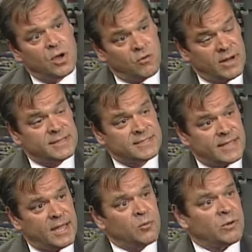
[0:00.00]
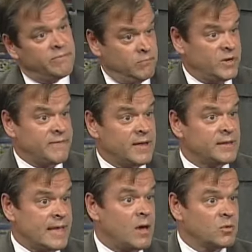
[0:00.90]
around the state. We we found
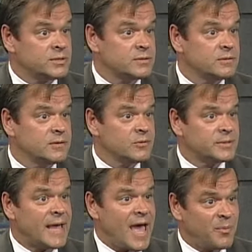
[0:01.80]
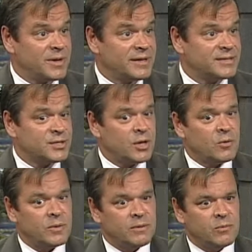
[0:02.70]
that that was was happening. So
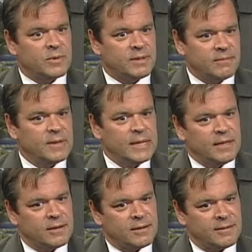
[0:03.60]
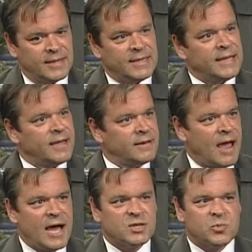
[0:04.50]
we we. In the end,
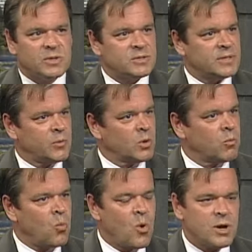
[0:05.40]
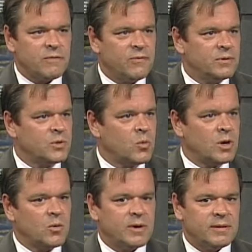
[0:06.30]
hospice, they were wonderful to
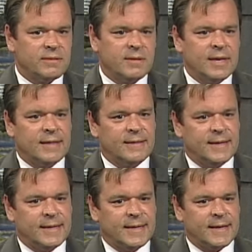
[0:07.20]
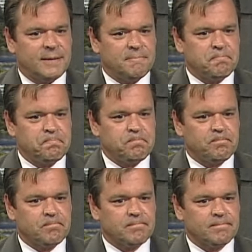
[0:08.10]
work with. The, um,
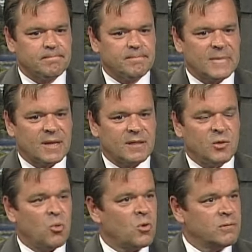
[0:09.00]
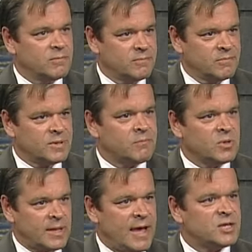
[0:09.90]
the board
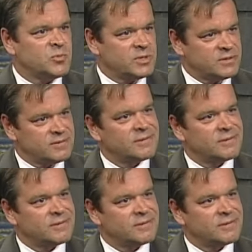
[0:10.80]
but, the hospice